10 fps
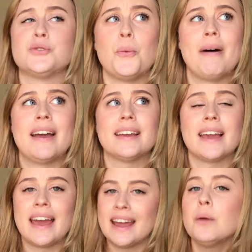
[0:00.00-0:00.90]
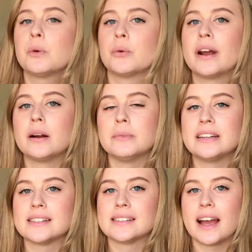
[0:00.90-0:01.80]
so my camera randomly
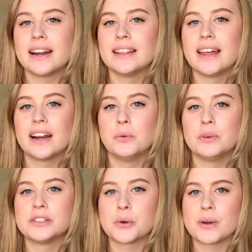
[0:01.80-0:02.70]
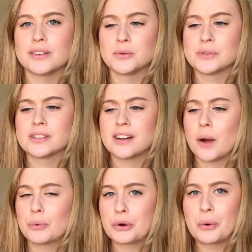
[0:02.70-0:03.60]
decided that it was going to
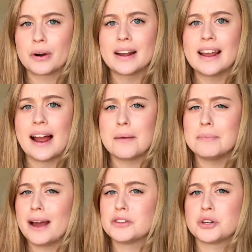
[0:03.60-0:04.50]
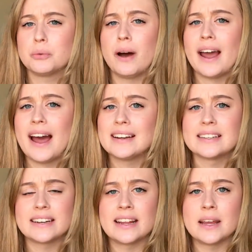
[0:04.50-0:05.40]
stop recording. I'm not sure why. I didn't